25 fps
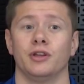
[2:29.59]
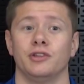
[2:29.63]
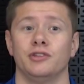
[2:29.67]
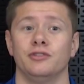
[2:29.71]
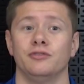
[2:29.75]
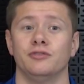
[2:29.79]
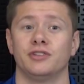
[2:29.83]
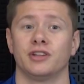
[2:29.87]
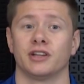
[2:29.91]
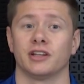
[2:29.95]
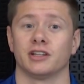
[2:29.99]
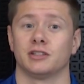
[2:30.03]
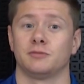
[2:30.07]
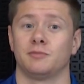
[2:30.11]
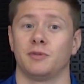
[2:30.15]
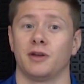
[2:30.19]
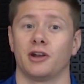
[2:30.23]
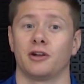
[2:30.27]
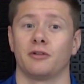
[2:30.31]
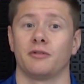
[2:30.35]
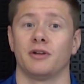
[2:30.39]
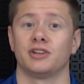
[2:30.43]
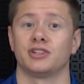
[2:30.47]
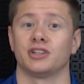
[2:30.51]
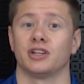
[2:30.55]
using a
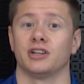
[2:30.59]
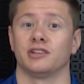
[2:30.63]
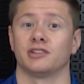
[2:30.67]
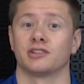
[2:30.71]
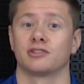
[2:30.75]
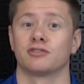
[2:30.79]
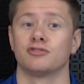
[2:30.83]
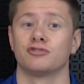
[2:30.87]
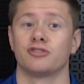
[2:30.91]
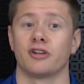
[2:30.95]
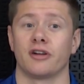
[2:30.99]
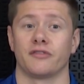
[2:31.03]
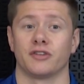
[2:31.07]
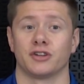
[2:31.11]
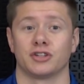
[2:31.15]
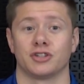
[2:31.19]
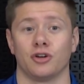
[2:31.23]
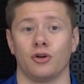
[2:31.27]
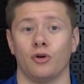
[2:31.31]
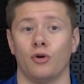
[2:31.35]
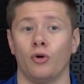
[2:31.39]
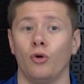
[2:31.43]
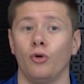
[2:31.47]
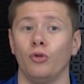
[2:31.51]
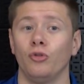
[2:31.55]
spanner wrench and a screwdriver
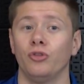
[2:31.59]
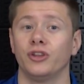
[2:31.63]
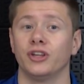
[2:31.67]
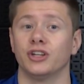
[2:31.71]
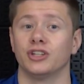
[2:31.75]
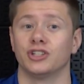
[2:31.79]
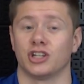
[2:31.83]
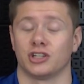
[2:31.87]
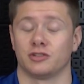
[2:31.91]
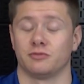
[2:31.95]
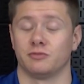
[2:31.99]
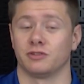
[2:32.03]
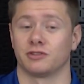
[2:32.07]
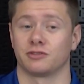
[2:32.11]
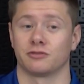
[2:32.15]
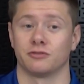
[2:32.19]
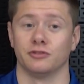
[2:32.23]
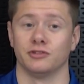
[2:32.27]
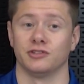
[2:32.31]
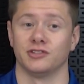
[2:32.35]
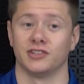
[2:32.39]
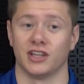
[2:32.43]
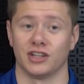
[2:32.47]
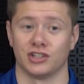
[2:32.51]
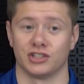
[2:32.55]
to hold the adjustment
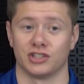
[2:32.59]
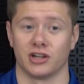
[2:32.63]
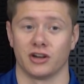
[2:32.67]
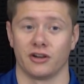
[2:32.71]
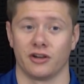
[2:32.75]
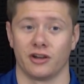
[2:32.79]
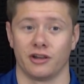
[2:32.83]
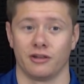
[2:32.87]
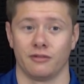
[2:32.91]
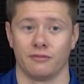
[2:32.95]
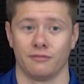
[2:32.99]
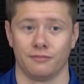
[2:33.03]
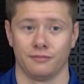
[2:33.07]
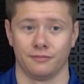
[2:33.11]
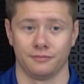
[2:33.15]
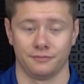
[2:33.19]
screw stationary.